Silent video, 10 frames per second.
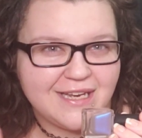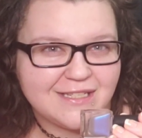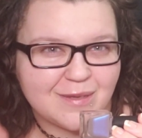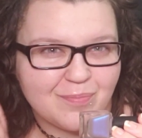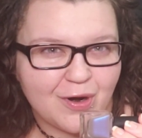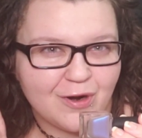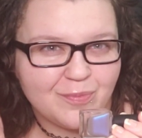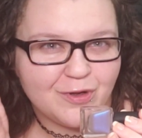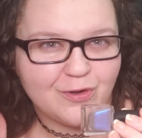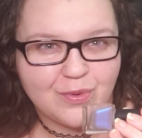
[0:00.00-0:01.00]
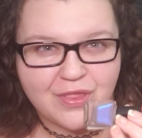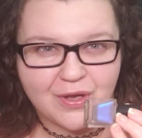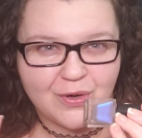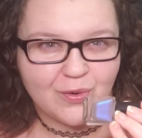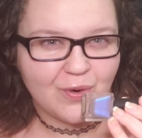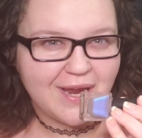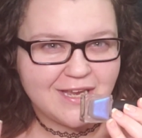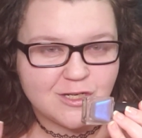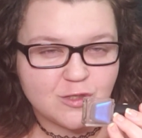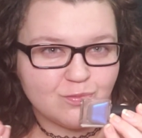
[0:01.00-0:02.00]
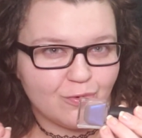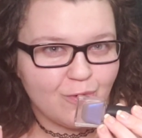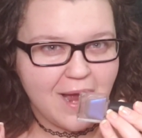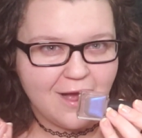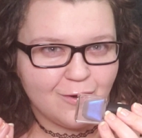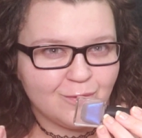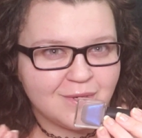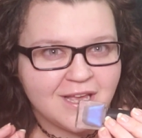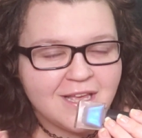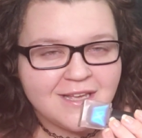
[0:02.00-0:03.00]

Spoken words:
is a purple with a grayish brown